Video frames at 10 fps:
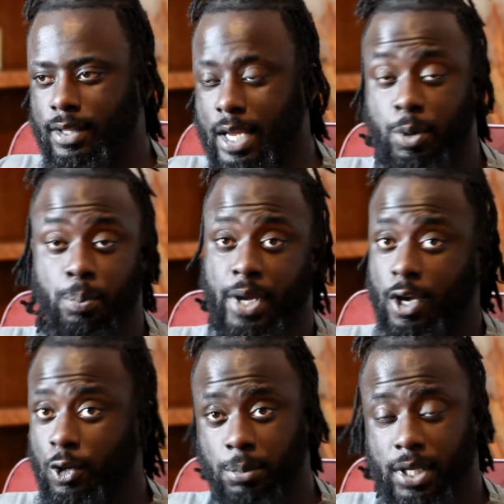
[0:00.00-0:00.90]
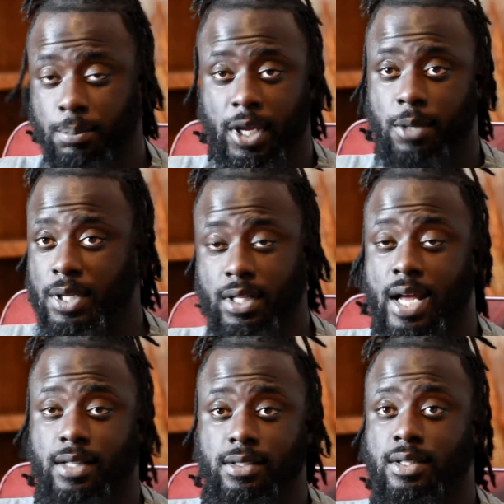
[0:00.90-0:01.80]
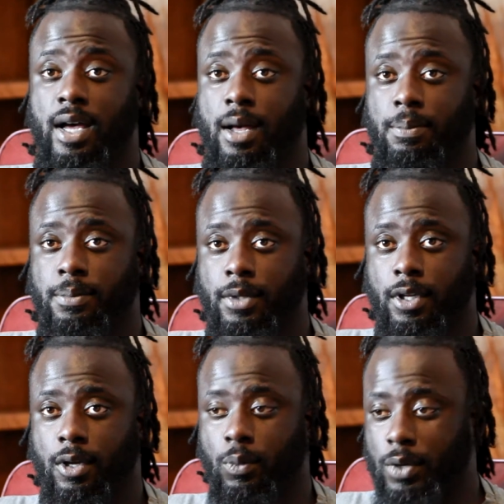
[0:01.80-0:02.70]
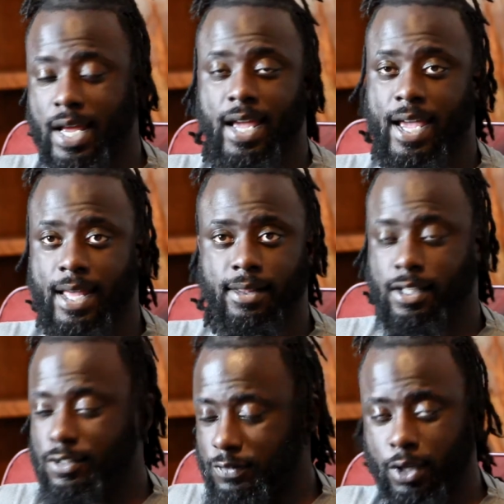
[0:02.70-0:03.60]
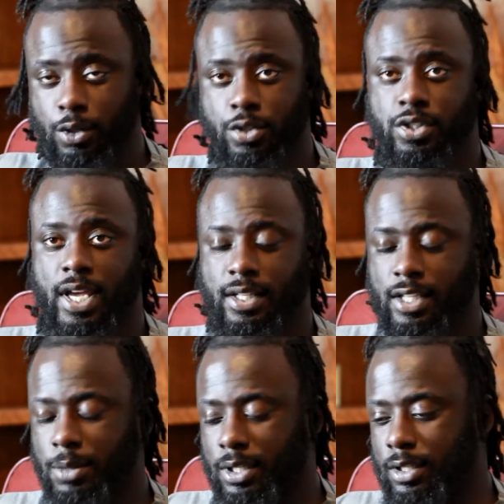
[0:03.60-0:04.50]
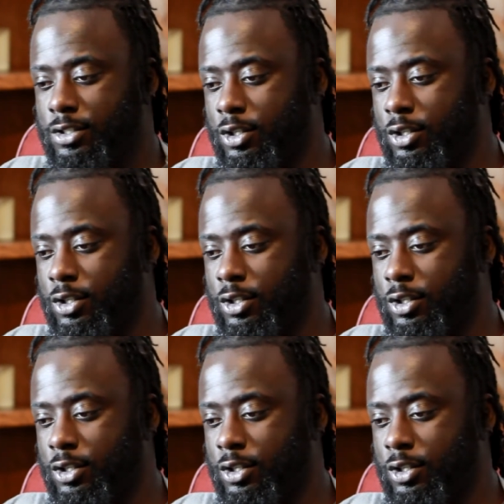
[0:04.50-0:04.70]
that propelled me and made me not stop when I had these failures academically.